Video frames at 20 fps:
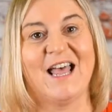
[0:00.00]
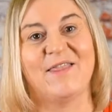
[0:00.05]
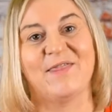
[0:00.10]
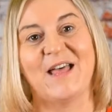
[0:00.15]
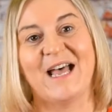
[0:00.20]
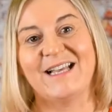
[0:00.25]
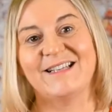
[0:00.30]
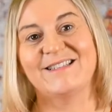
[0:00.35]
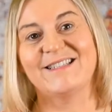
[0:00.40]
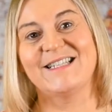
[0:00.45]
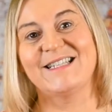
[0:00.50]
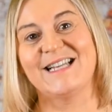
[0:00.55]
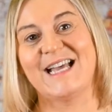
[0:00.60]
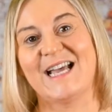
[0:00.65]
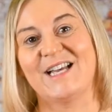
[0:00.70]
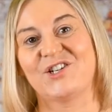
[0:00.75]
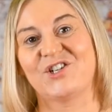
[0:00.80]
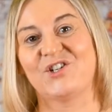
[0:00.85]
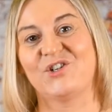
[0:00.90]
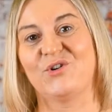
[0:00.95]
That's the
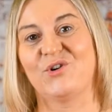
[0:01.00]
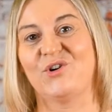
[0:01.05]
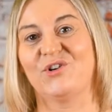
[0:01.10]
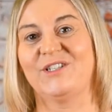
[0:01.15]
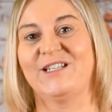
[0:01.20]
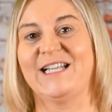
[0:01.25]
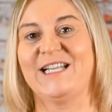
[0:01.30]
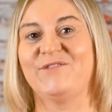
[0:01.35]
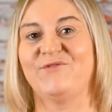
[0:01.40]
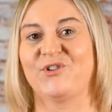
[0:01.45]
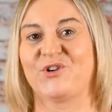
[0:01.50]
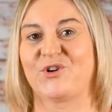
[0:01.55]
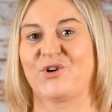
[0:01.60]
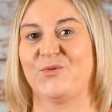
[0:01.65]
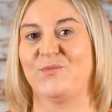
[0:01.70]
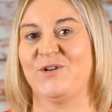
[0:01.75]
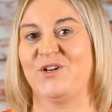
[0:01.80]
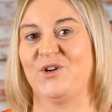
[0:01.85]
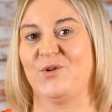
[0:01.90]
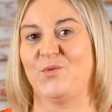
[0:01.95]
National Online
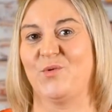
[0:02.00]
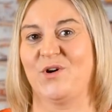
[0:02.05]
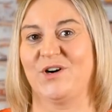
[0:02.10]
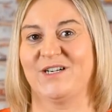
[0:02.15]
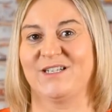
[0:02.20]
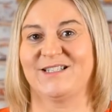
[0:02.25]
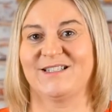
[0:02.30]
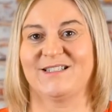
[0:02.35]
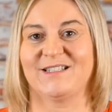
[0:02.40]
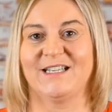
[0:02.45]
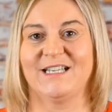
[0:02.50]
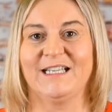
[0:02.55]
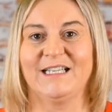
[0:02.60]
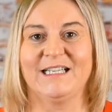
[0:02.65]
Recruitment Awards.